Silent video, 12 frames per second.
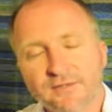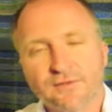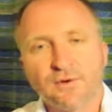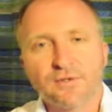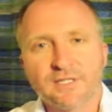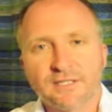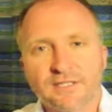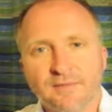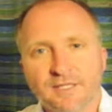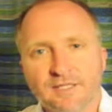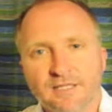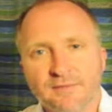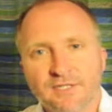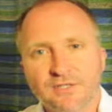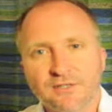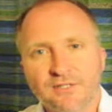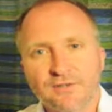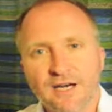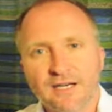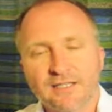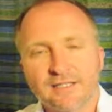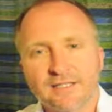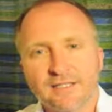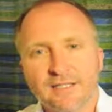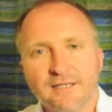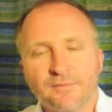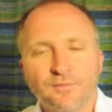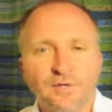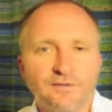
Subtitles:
of course, its domestic emissions trading scheme.